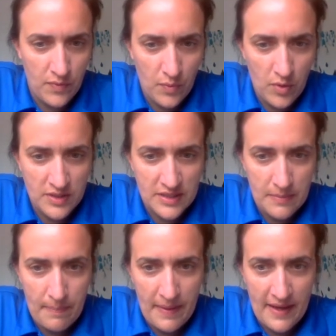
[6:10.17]
What
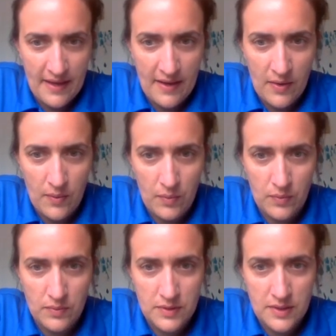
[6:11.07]

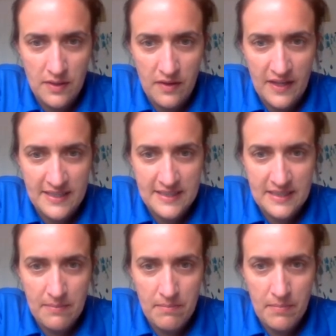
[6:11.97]
about this
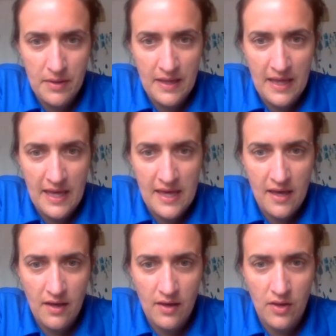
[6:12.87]
symbol
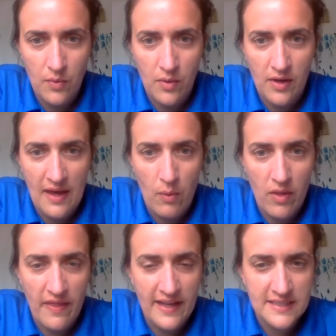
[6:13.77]
here? Can you work out
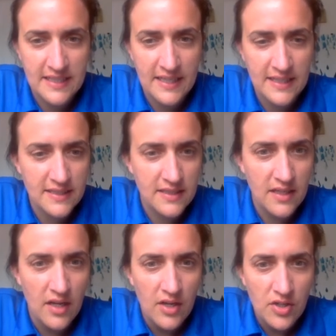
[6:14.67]
what that is?
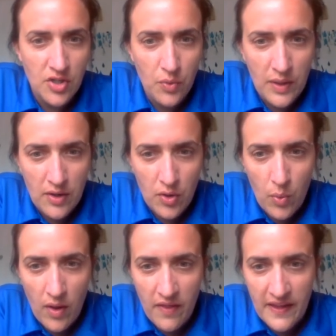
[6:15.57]
Do we know
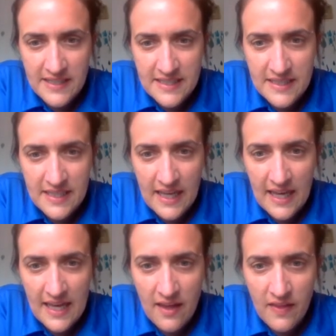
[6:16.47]
what this is
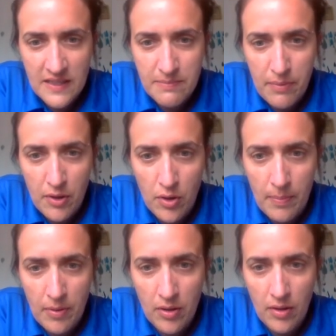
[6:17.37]
here? This
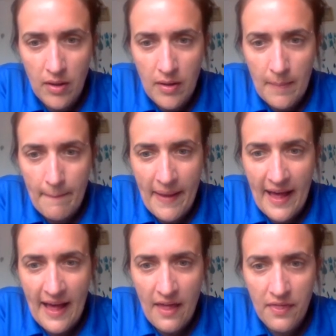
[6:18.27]
purple
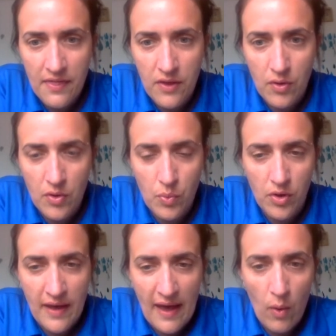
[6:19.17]
path, you could
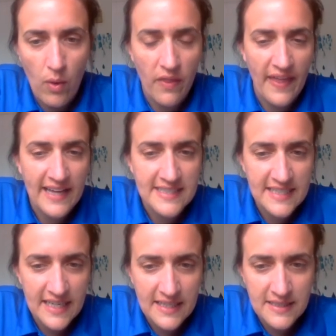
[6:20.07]
work out what
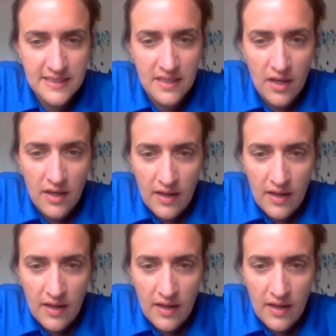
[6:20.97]
that is.